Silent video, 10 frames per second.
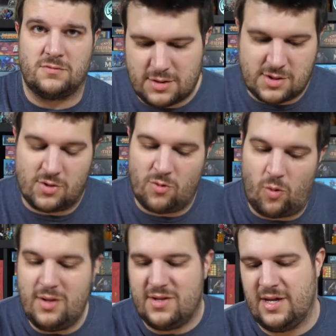So the
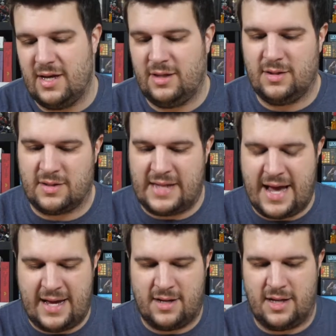one thing
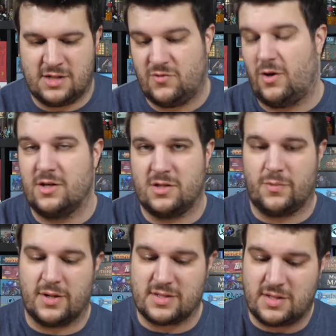that, as far as the
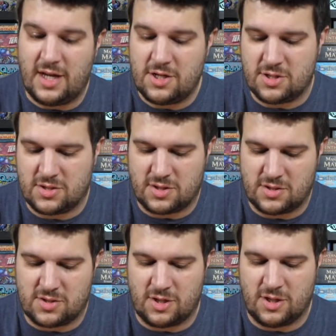presentation is
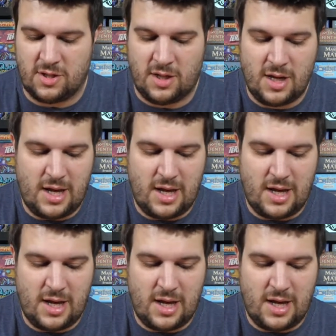concerned,